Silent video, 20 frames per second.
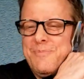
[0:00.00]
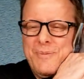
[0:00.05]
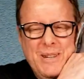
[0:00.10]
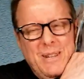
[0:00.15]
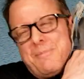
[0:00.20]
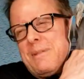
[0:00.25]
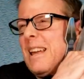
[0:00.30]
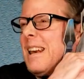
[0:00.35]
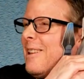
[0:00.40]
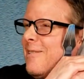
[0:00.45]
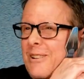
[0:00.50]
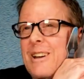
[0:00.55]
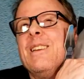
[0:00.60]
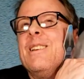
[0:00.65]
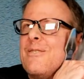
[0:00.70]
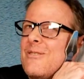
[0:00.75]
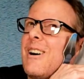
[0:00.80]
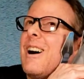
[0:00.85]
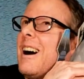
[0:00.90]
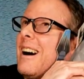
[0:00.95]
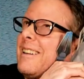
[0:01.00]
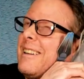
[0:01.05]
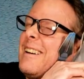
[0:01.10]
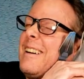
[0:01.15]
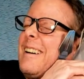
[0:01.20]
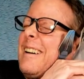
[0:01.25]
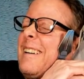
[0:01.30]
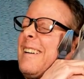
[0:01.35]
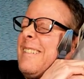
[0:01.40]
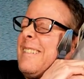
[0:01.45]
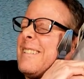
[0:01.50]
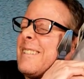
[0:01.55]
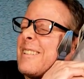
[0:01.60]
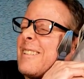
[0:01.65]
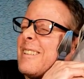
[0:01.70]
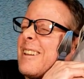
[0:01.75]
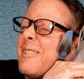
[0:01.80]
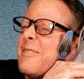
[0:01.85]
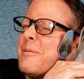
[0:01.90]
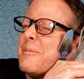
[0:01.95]
Bring me any way you want. Oh, you're
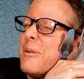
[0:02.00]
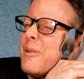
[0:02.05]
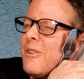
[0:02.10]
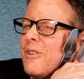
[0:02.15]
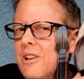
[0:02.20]
so lovable.